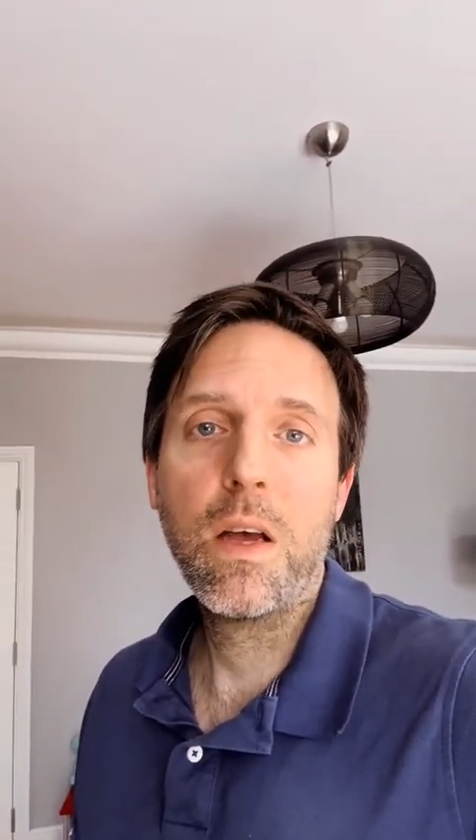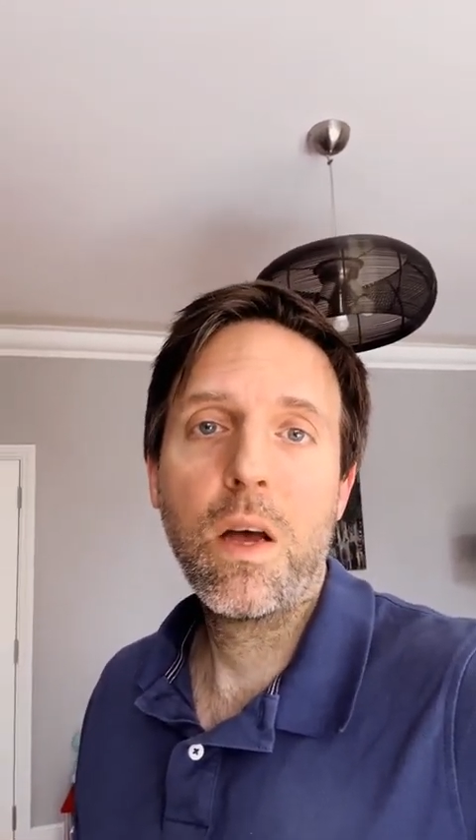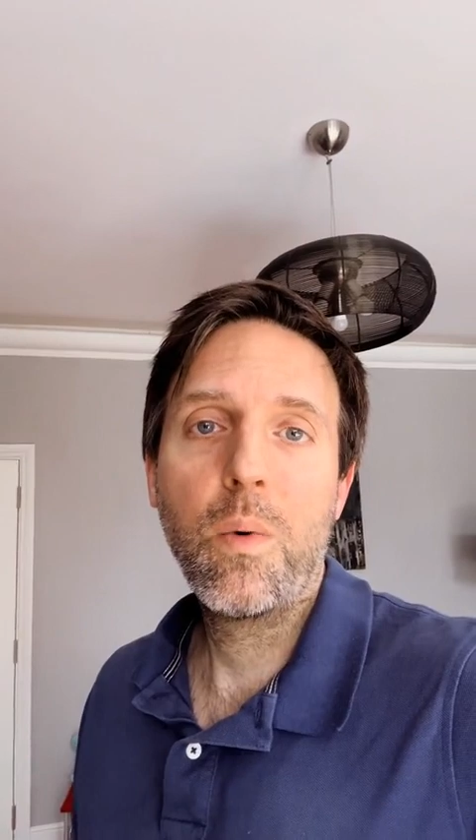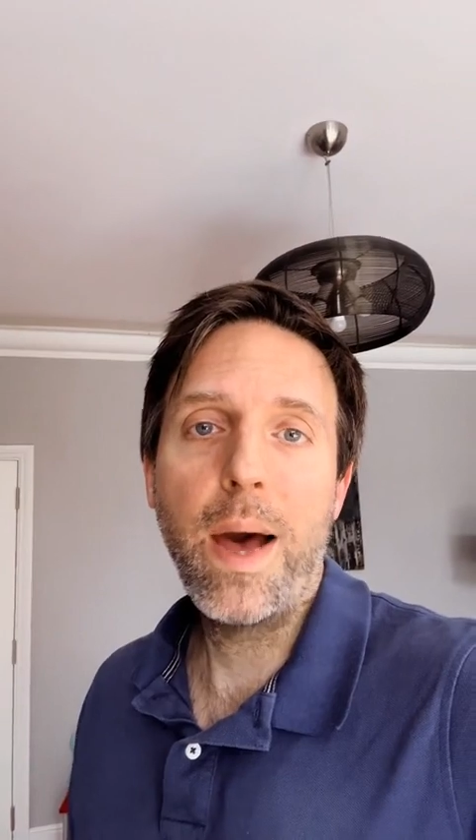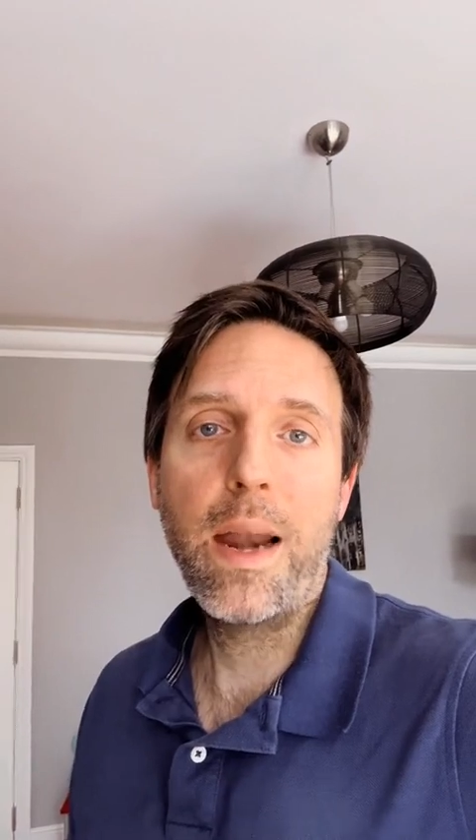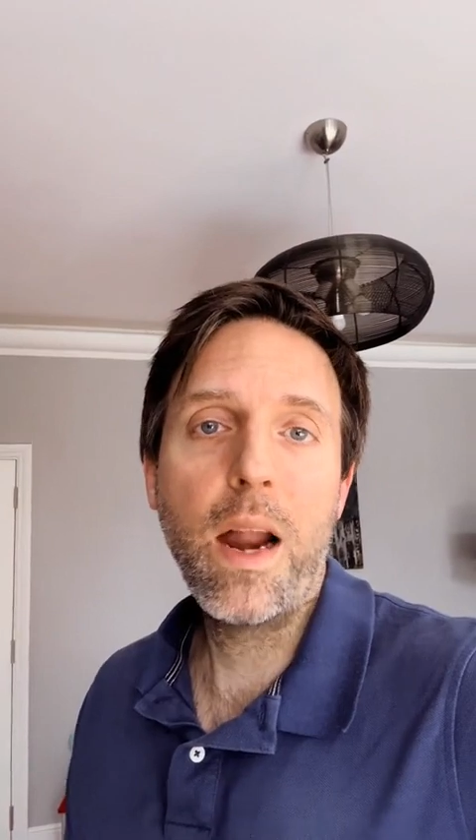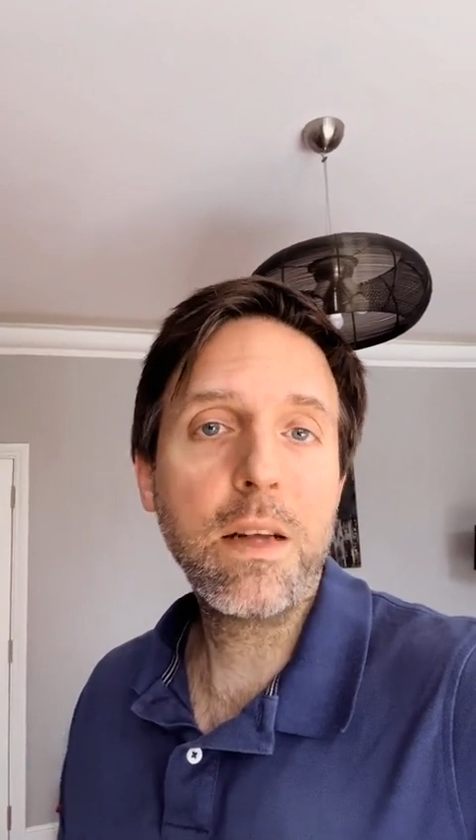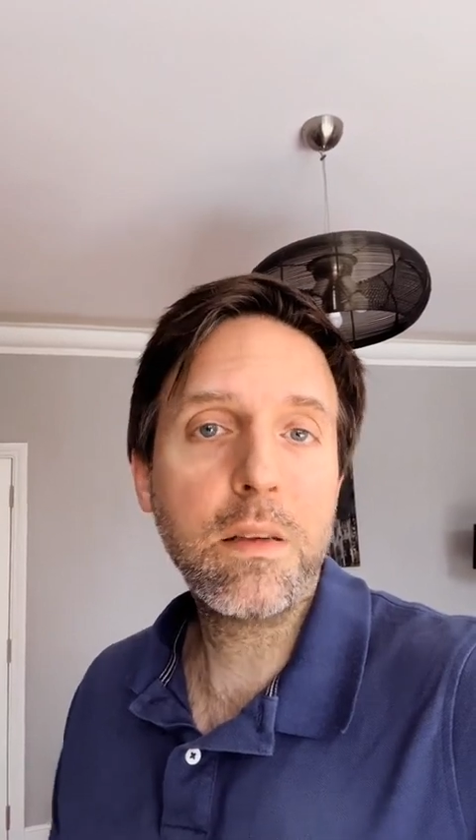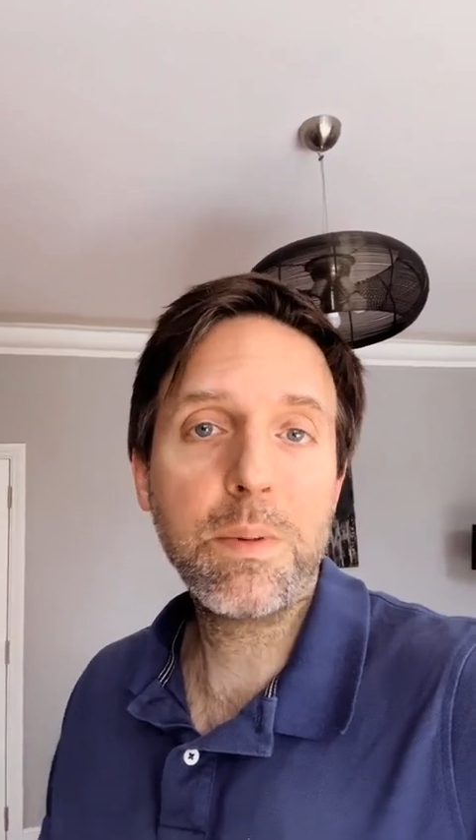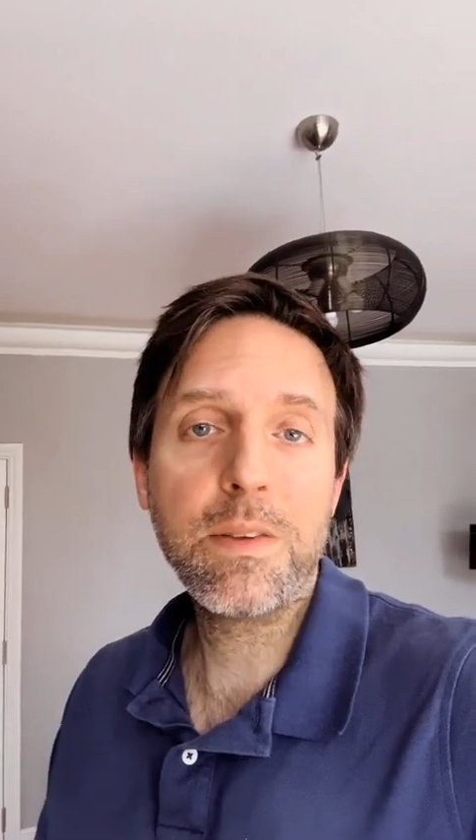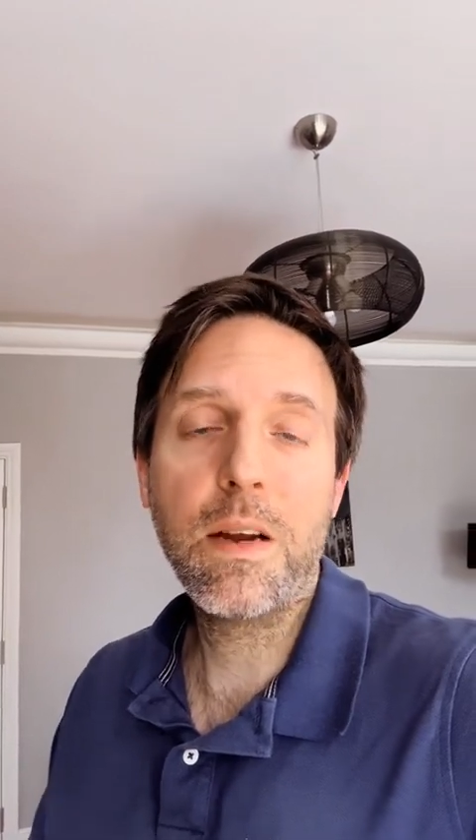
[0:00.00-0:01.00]
where
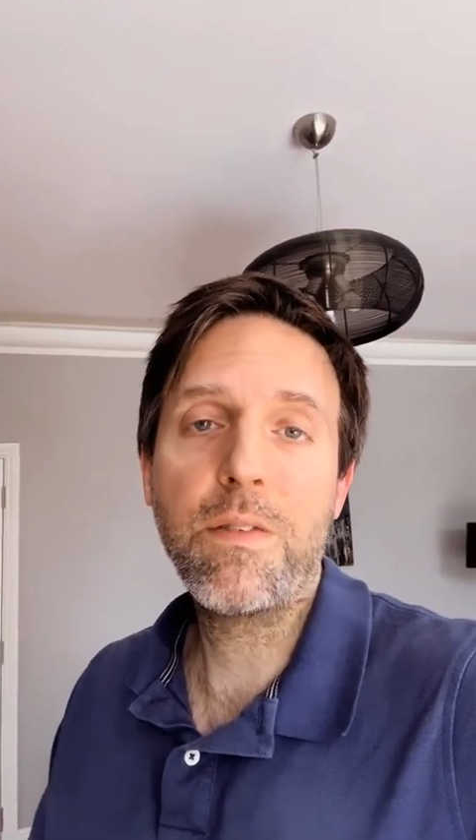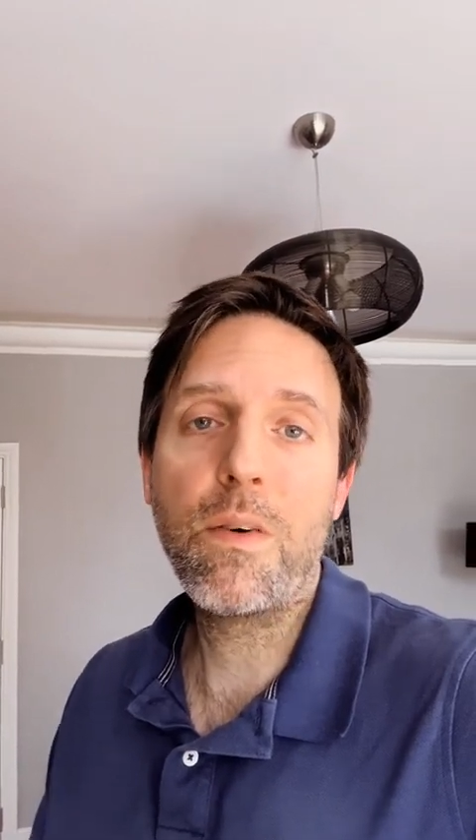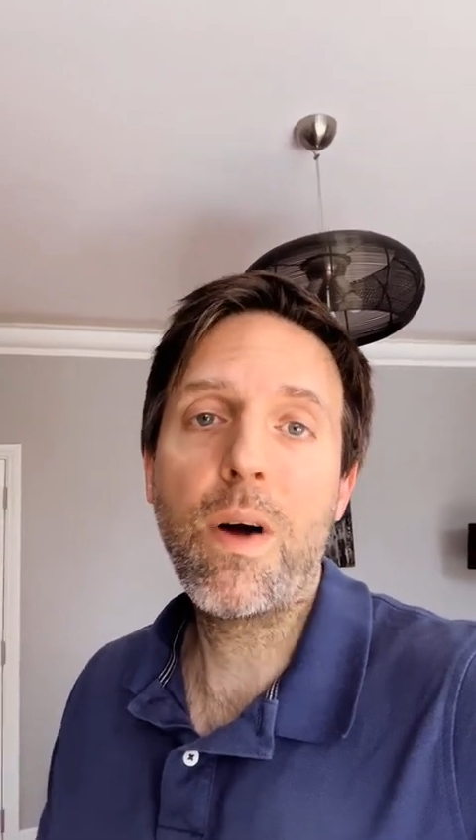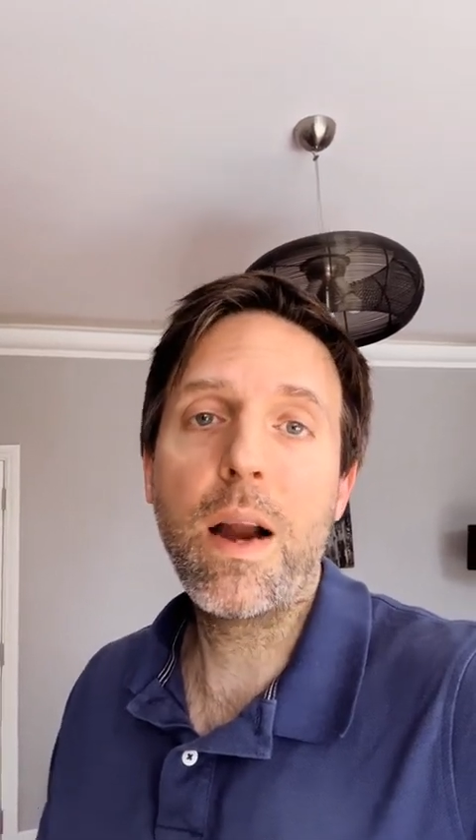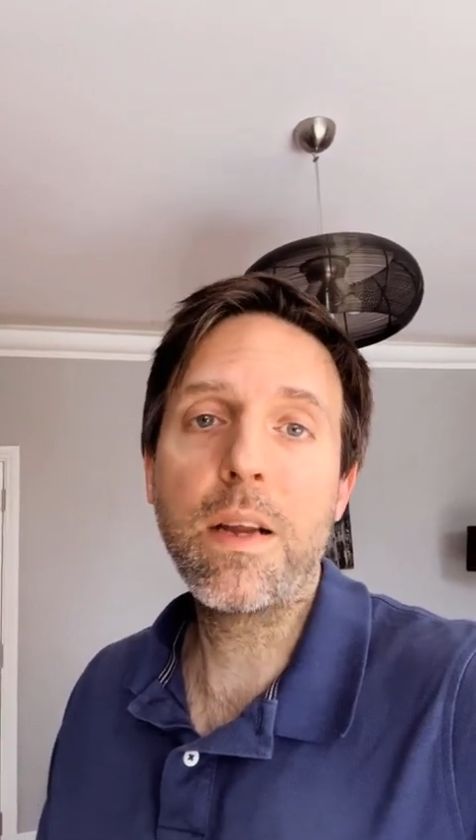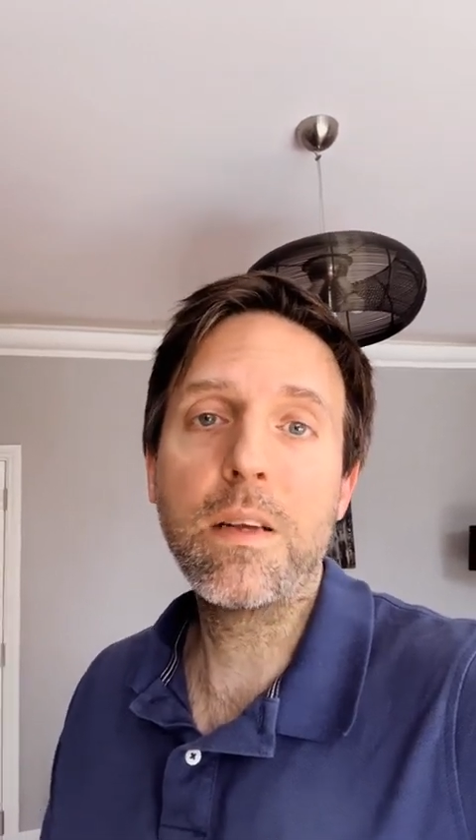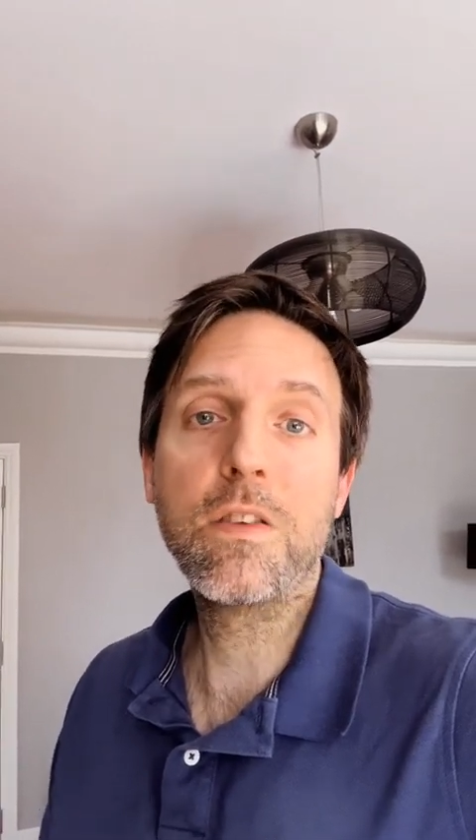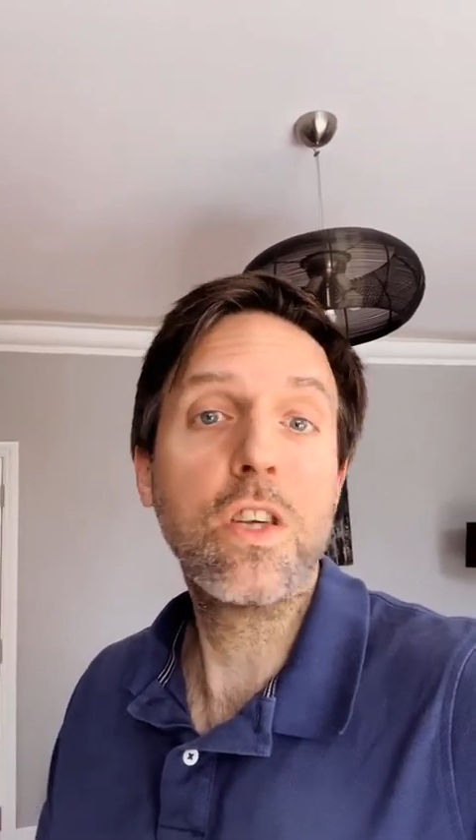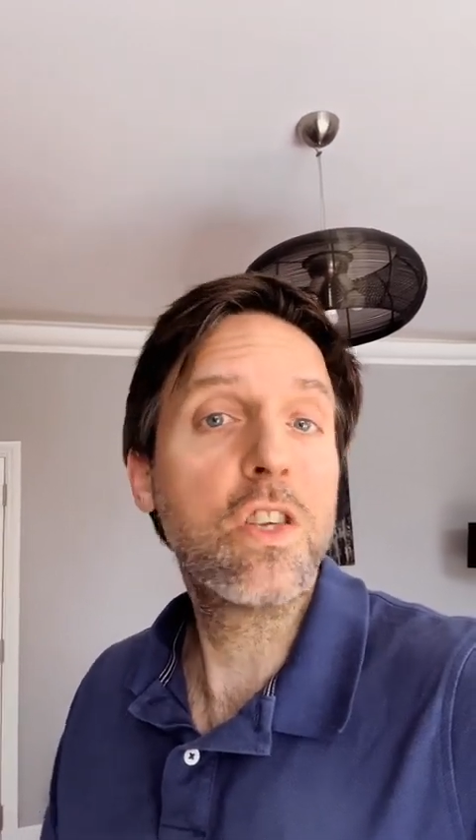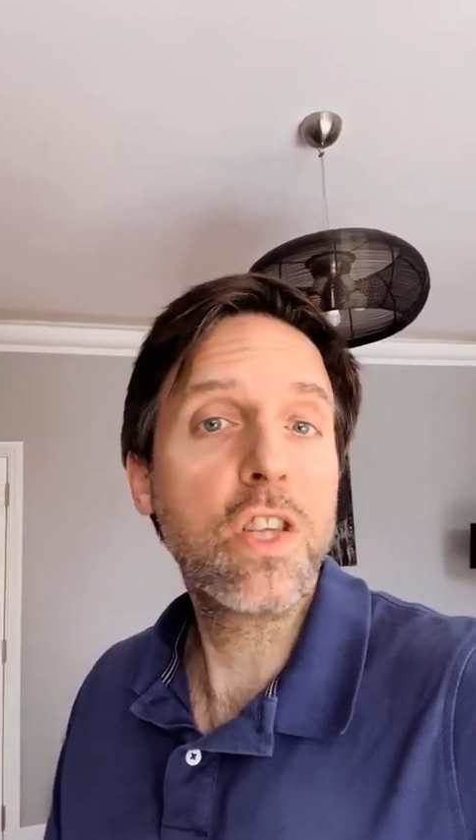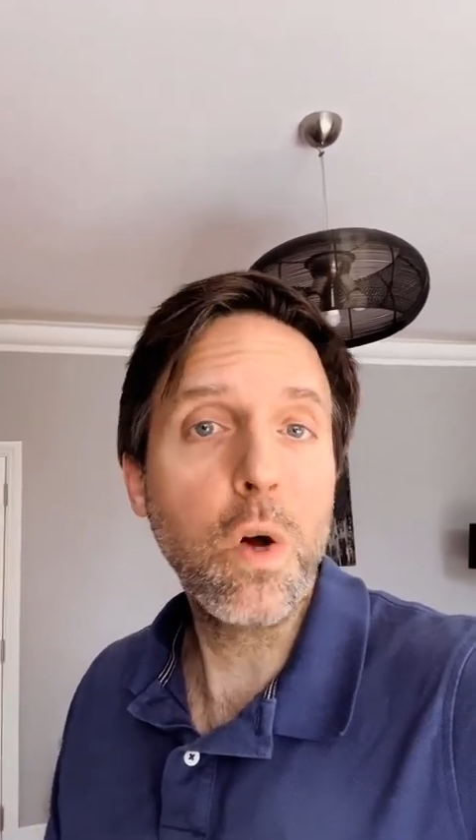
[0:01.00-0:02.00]
90% of Iranians
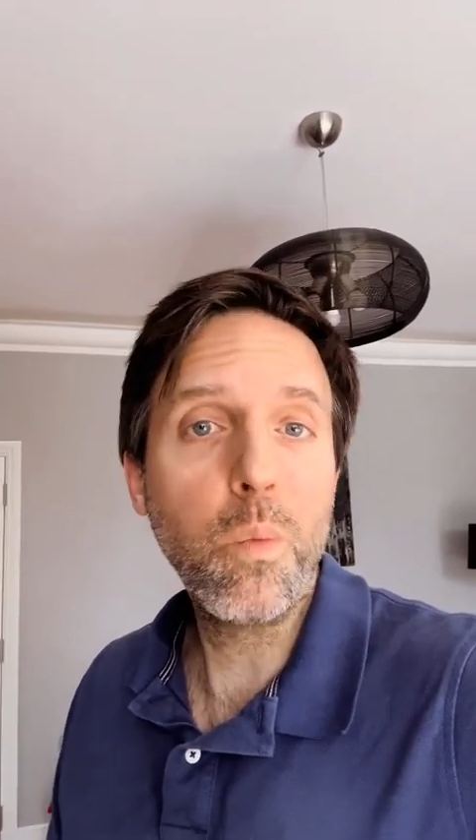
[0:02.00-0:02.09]
just don't